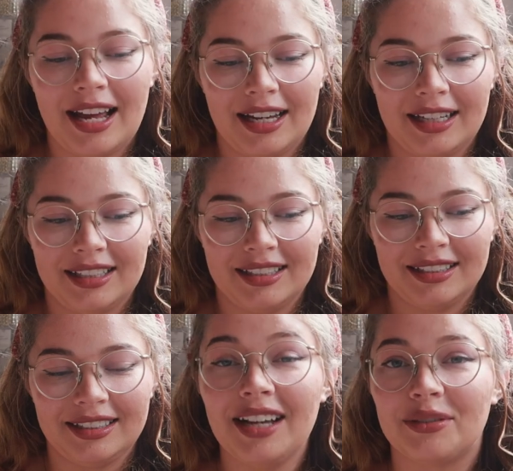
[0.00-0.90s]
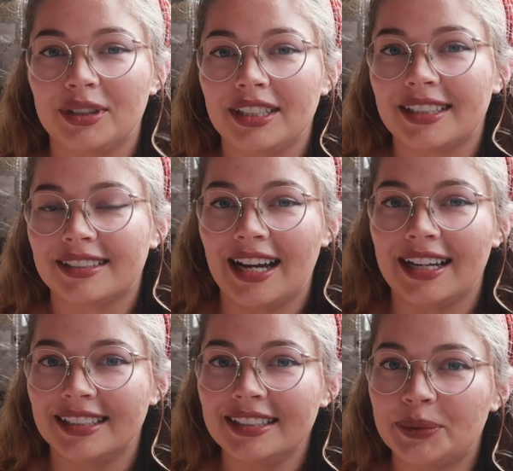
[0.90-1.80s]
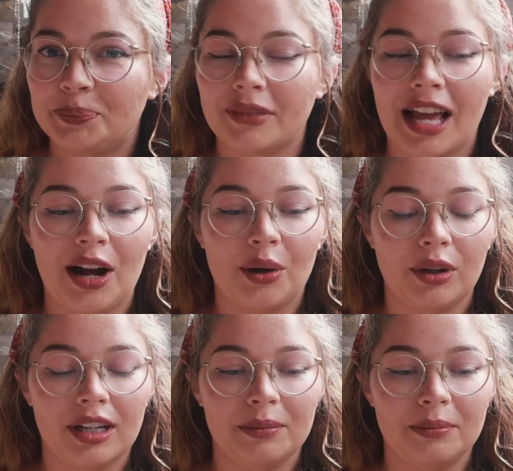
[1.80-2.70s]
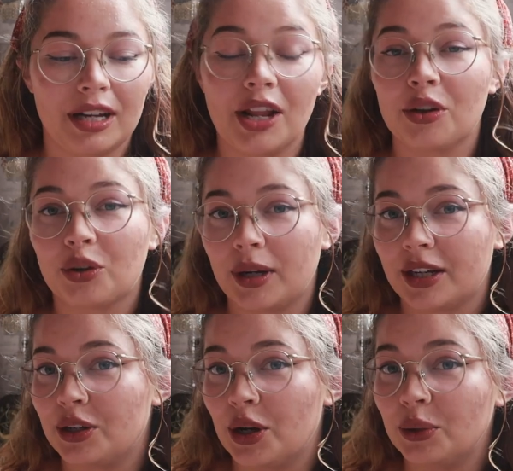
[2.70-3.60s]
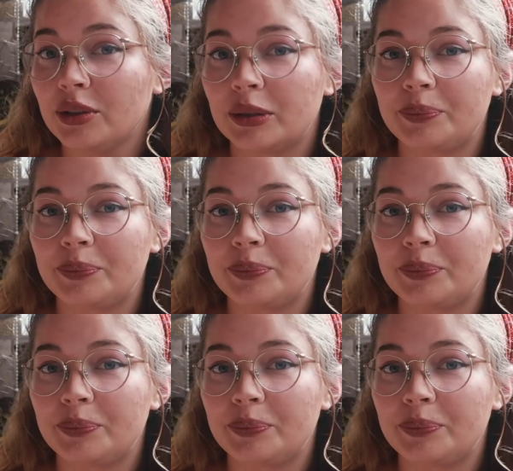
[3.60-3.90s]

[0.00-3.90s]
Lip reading: And yeah, really excited. Now, another quick note.